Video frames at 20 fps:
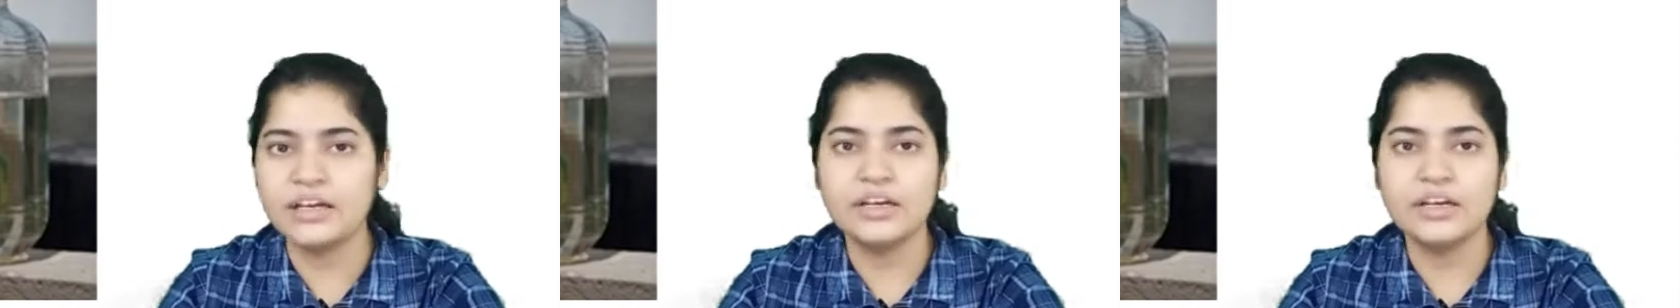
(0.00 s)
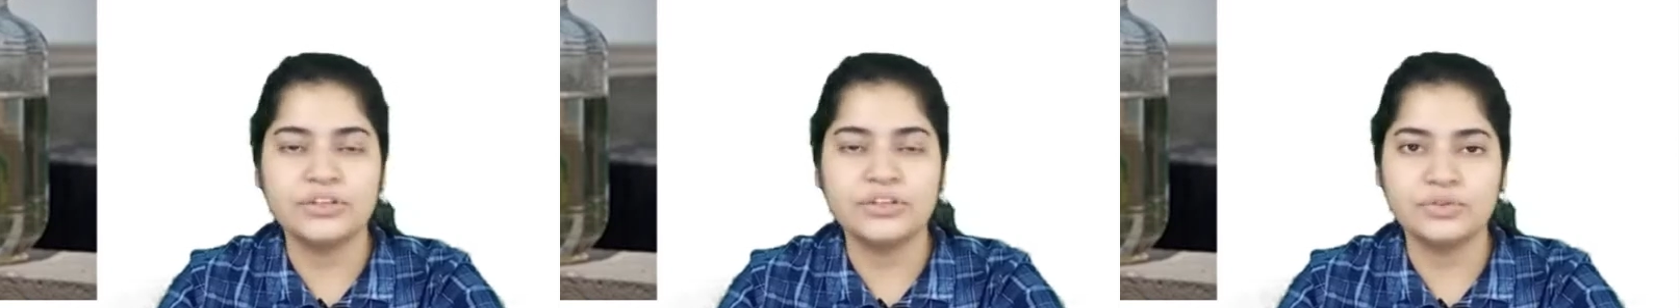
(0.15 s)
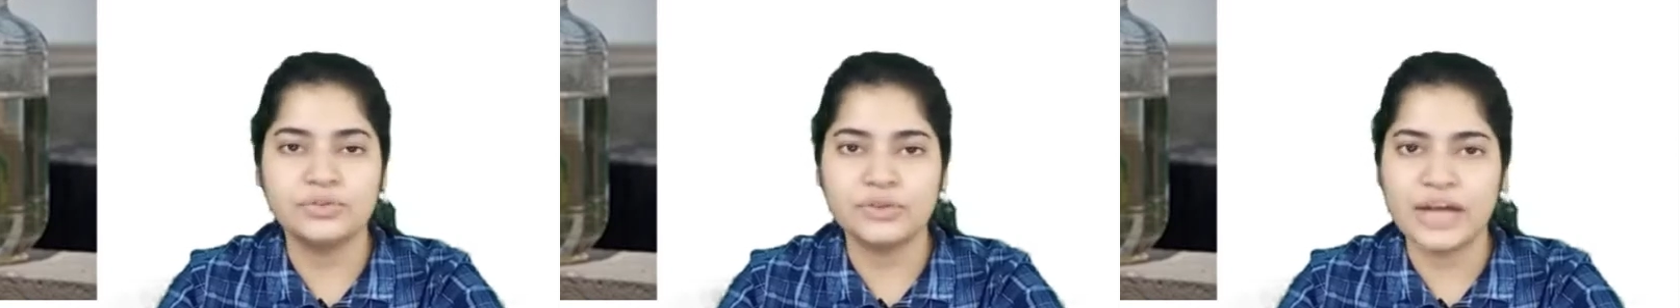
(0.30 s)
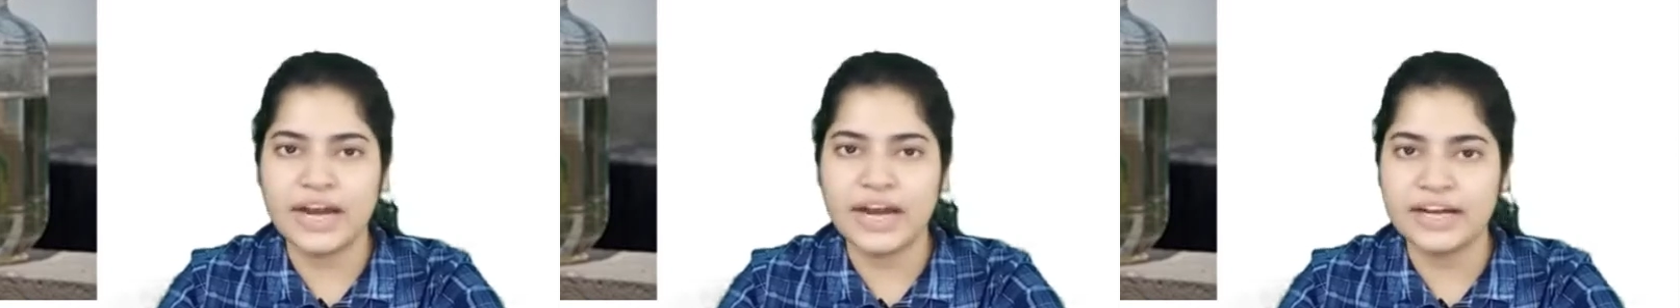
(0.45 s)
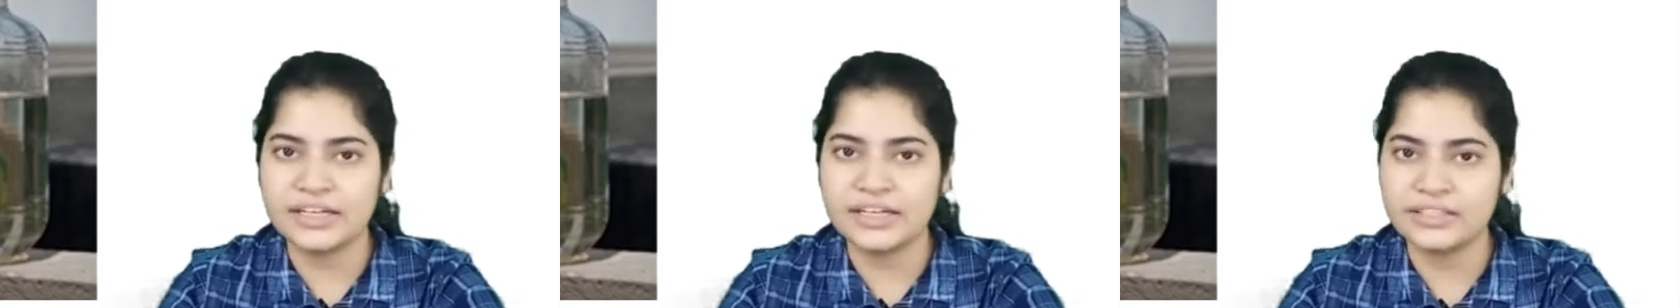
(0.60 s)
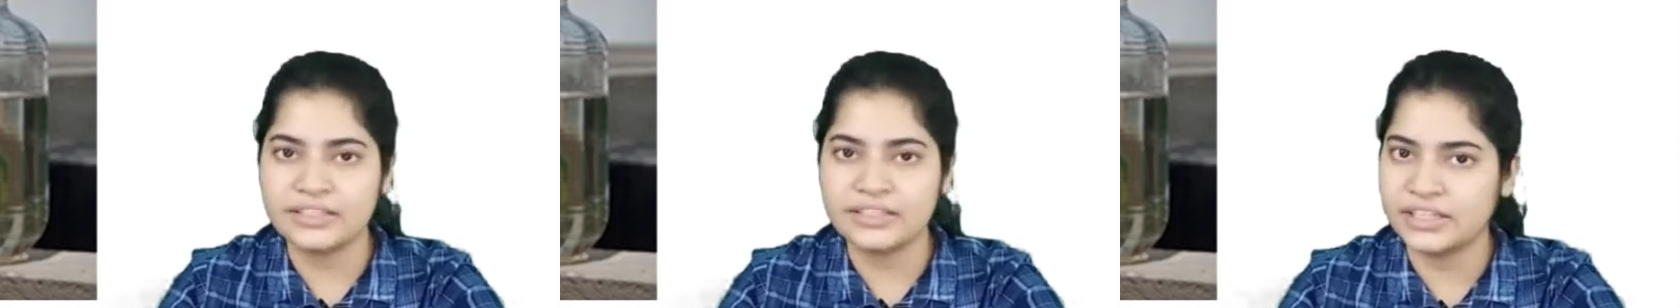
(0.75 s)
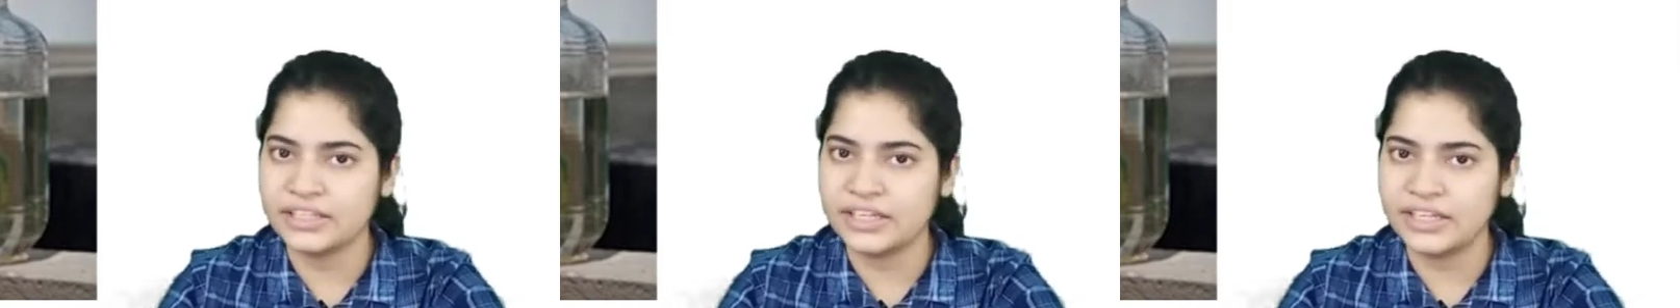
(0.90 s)
you add
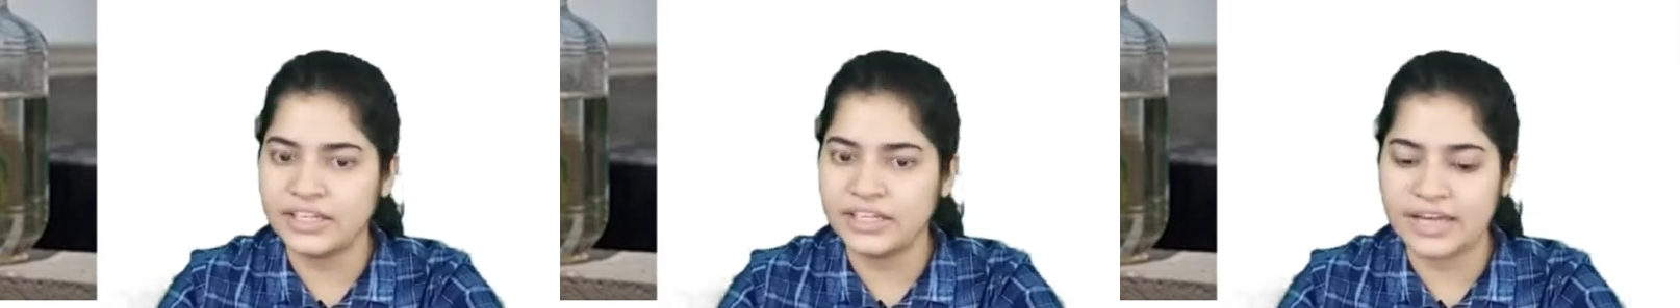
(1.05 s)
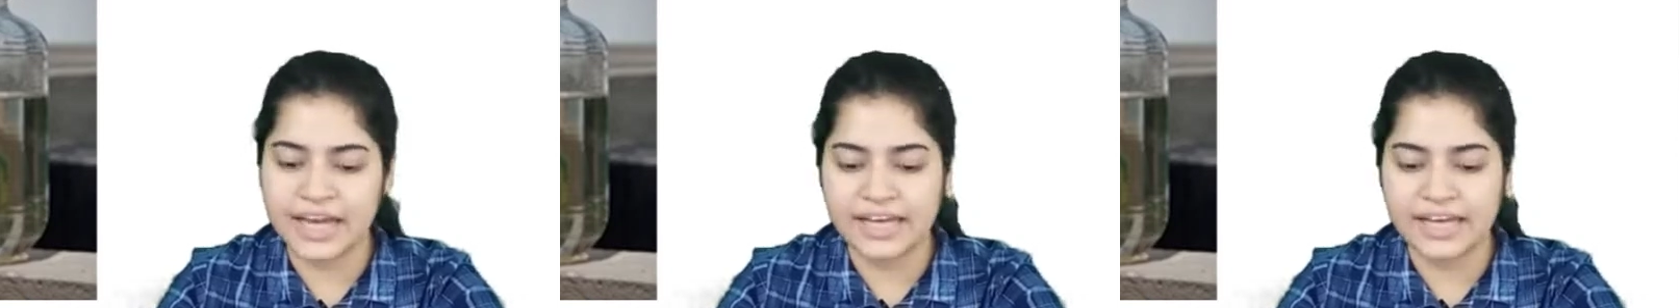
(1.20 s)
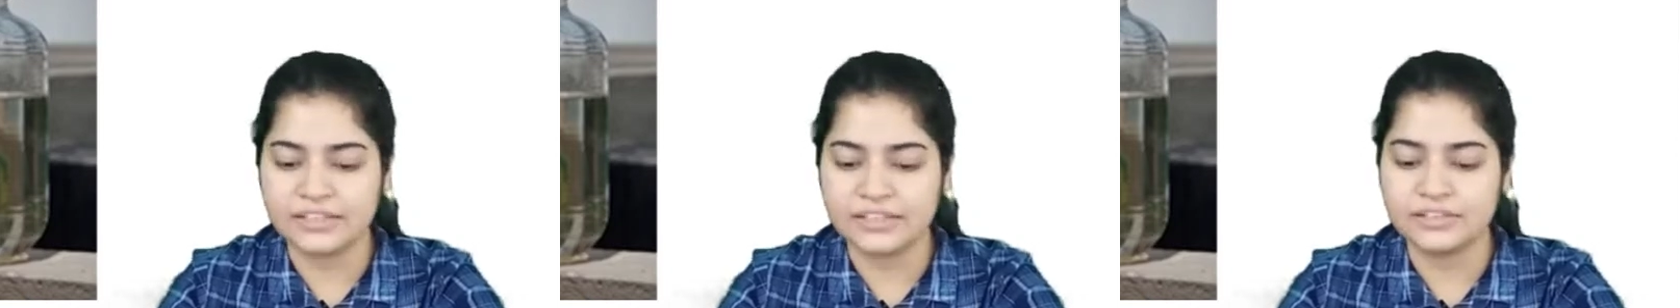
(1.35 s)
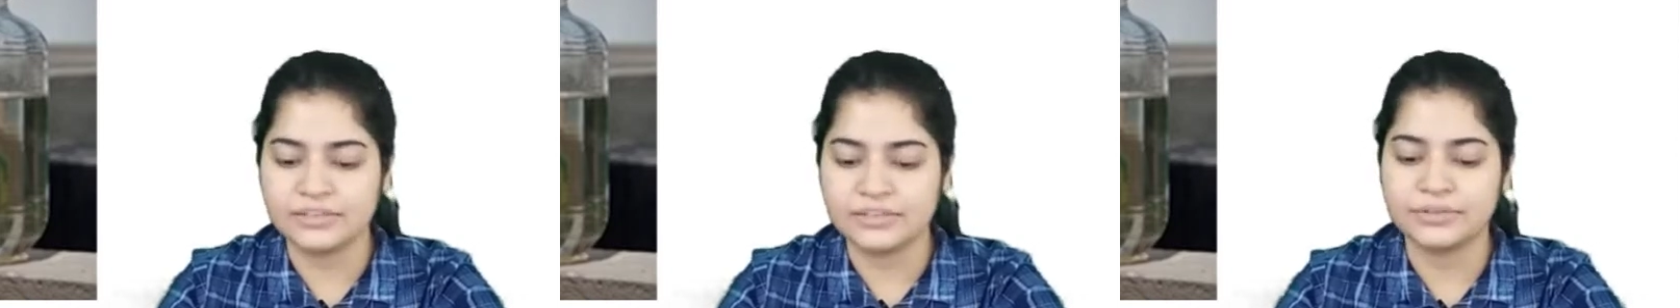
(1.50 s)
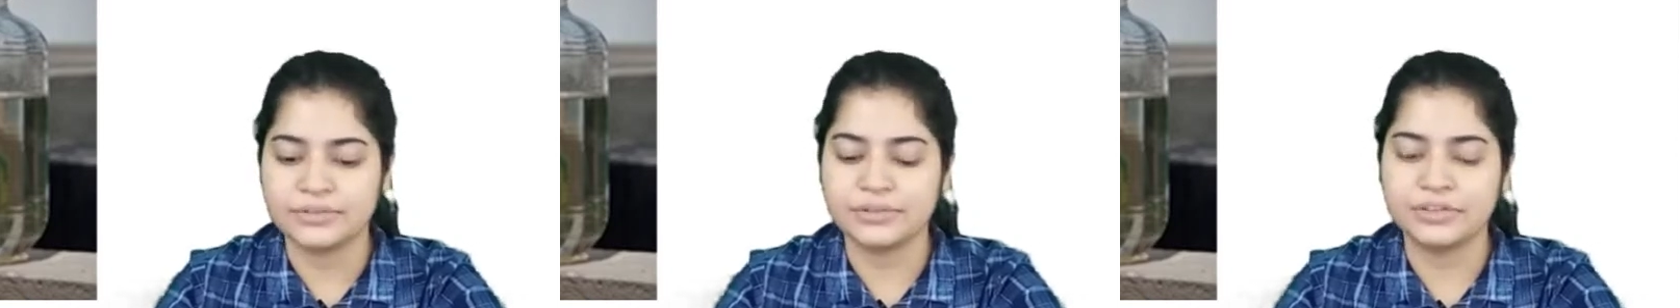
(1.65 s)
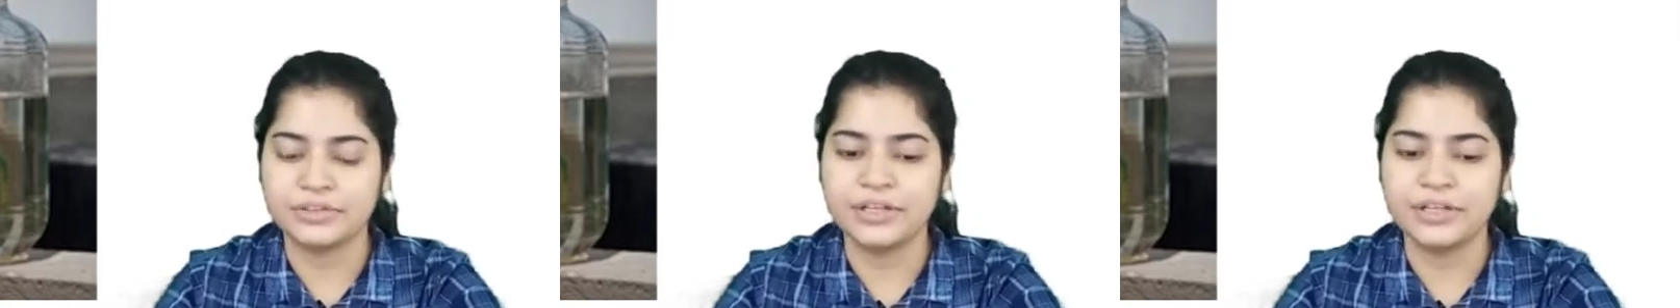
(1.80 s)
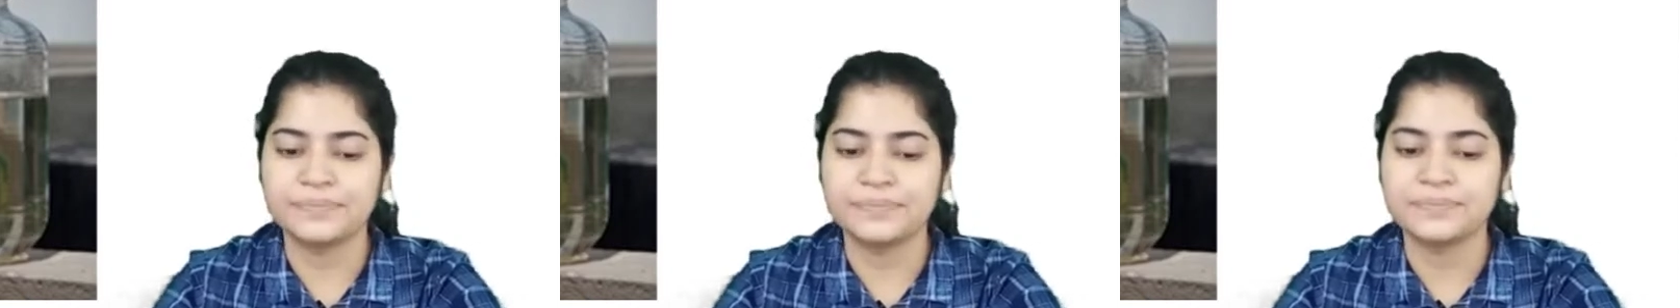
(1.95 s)
certain dyes.
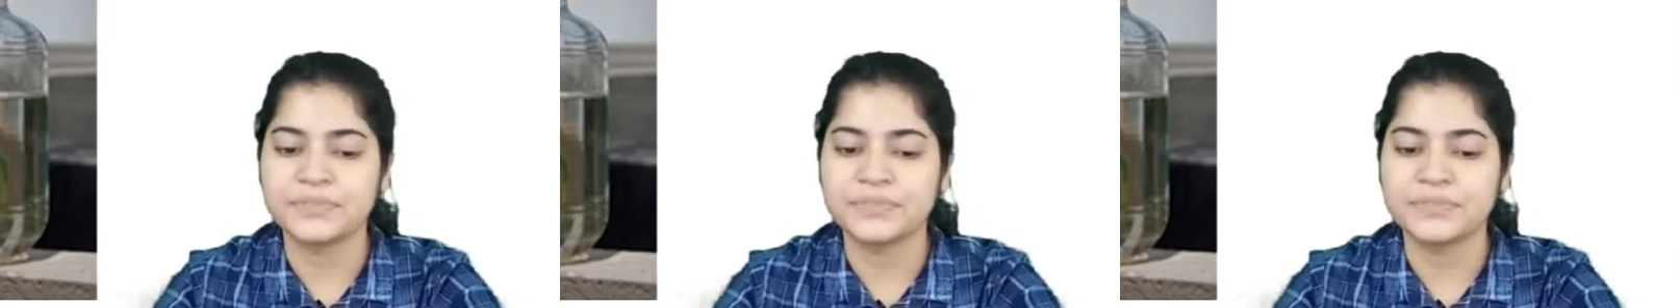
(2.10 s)
Okay,